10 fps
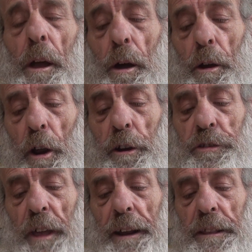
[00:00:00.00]
Another
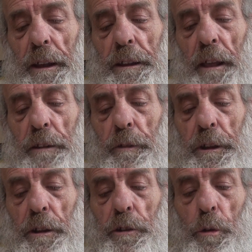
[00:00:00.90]
tactic that we
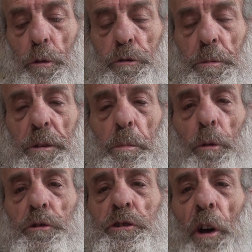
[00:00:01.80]
can use with
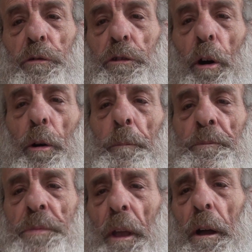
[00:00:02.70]
Monsanto,
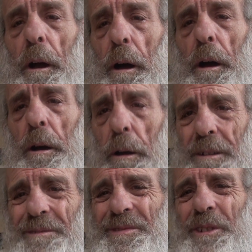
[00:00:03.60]

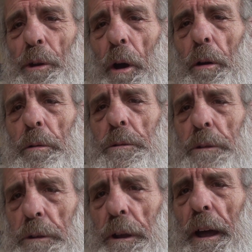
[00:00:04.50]
uh, you know,
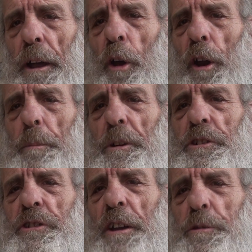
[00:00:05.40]
uh,
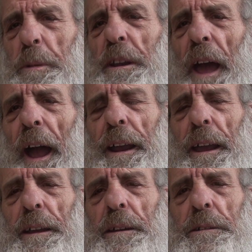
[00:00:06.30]
Anonymous has been
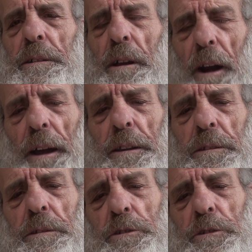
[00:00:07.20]
hacking right?